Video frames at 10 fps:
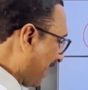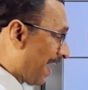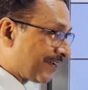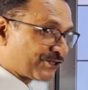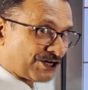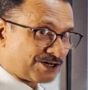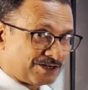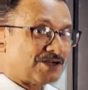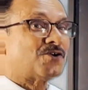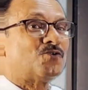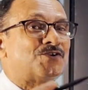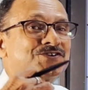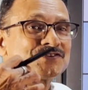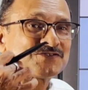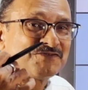hazard which
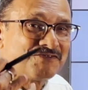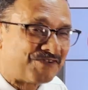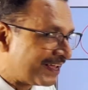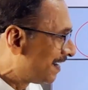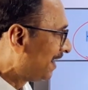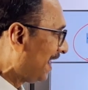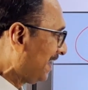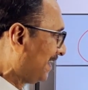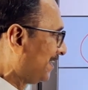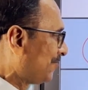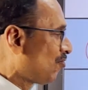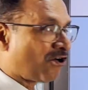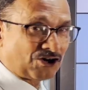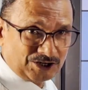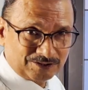is very likely to
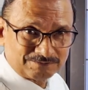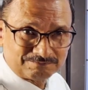occur,